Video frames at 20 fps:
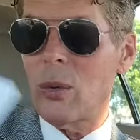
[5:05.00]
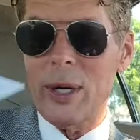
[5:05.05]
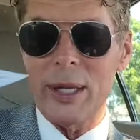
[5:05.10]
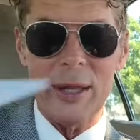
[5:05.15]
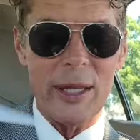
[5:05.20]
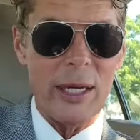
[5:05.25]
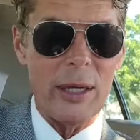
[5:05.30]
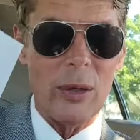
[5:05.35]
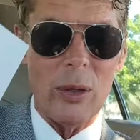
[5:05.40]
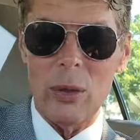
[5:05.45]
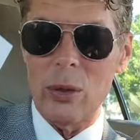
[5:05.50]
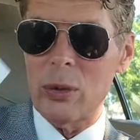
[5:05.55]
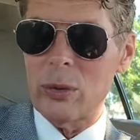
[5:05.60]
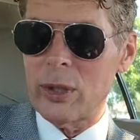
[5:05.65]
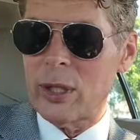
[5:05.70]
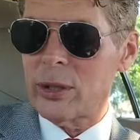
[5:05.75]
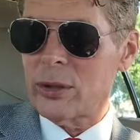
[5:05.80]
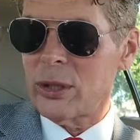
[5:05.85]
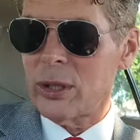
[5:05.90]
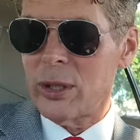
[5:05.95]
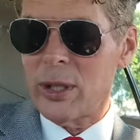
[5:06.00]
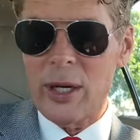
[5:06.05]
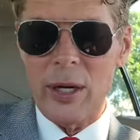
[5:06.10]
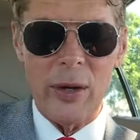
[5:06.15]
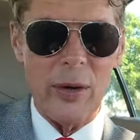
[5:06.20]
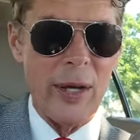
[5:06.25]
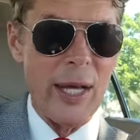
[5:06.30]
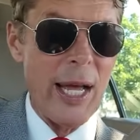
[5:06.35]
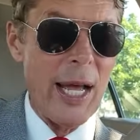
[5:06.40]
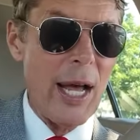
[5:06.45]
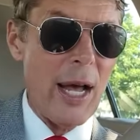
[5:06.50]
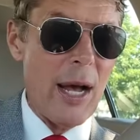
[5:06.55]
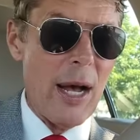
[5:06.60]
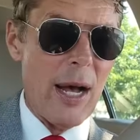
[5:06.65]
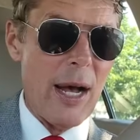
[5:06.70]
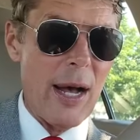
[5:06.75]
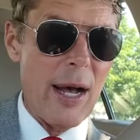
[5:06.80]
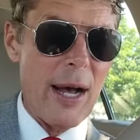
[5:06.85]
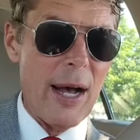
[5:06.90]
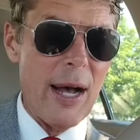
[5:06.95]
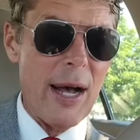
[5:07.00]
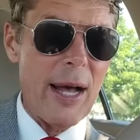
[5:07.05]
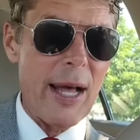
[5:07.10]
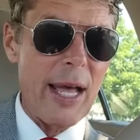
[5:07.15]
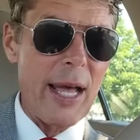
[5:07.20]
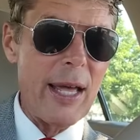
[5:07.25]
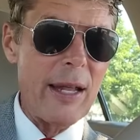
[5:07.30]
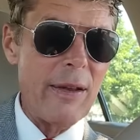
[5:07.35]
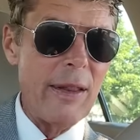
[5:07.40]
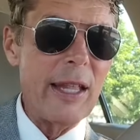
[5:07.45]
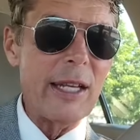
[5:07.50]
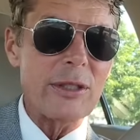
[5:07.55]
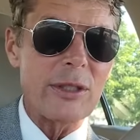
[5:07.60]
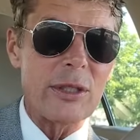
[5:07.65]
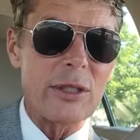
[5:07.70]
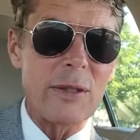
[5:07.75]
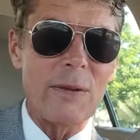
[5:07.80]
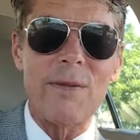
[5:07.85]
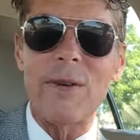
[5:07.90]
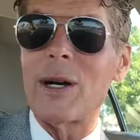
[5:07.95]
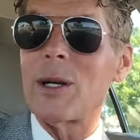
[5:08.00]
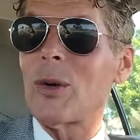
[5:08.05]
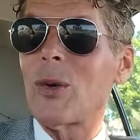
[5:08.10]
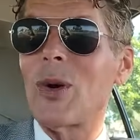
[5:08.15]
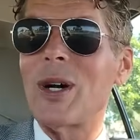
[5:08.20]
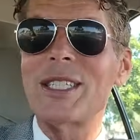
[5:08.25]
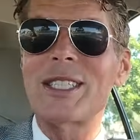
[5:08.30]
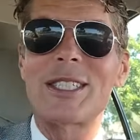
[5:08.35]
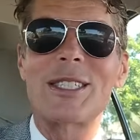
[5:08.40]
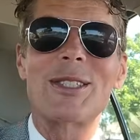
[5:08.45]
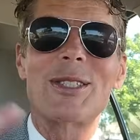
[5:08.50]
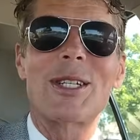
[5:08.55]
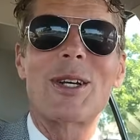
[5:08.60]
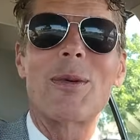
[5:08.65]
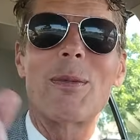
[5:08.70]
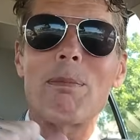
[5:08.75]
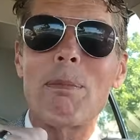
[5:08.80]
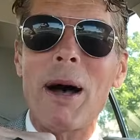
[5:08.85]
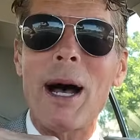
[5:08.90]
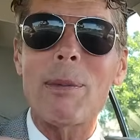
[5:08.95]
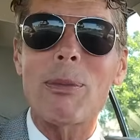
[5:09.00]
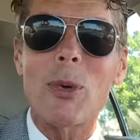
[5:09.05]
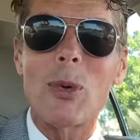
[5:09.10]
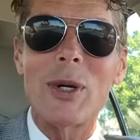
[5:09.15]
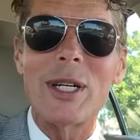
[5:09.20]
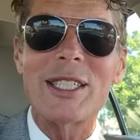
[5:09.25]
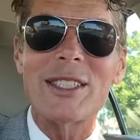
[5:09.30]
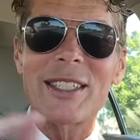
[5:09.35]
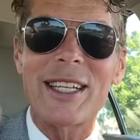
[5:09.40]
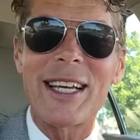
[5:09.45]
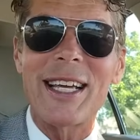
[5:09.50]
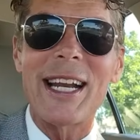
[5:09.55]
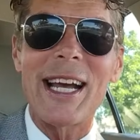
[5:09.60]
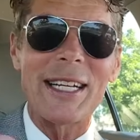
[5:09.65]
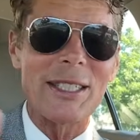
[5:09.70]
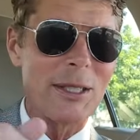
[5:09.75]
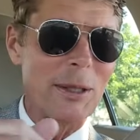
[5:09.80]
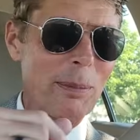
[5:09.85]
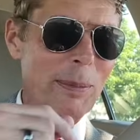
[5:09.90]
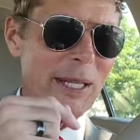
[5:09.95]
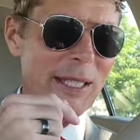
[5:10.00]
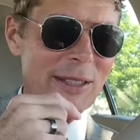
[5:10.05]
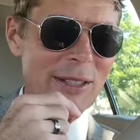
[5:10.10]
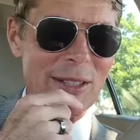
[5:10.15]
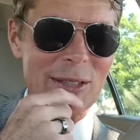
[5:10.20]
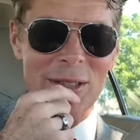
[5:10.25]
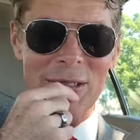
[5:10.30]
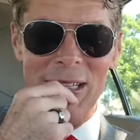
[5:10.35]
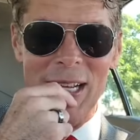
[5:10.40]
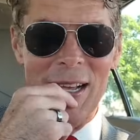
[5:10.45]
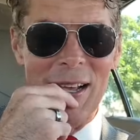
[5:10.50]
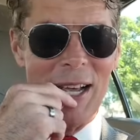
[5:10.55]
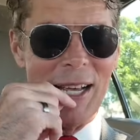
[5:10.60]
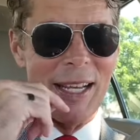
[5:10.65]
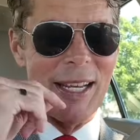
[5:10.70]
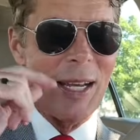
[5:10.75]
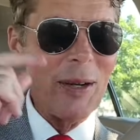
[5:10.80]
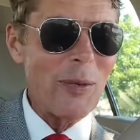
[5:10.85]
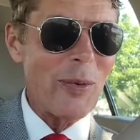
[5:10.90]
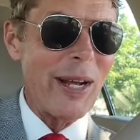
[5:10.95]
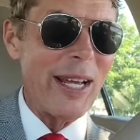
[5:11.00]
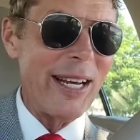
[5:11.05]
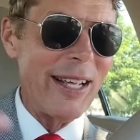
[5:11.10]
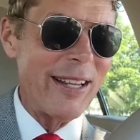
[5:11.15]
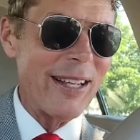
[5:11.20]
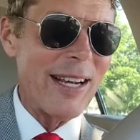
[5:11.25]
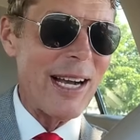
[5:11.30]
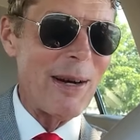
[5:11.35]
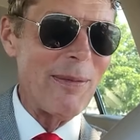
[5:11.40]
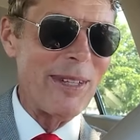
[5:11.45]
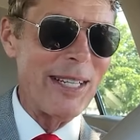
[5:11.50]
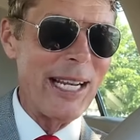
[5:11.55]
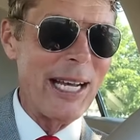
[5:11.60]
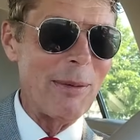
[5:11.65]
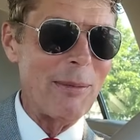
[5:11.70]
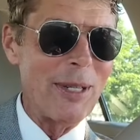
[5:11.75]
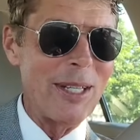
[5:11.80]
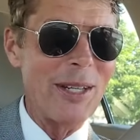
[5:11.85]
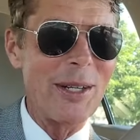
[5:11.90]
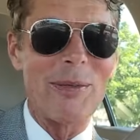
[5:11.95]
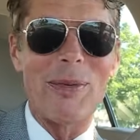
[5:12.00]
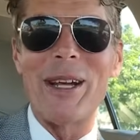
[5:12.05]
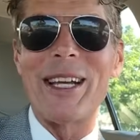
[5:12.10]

what they hold, don't you know? Uh, and this is a fun question. So, pop quiz, get out your pencils, get ready to comment down below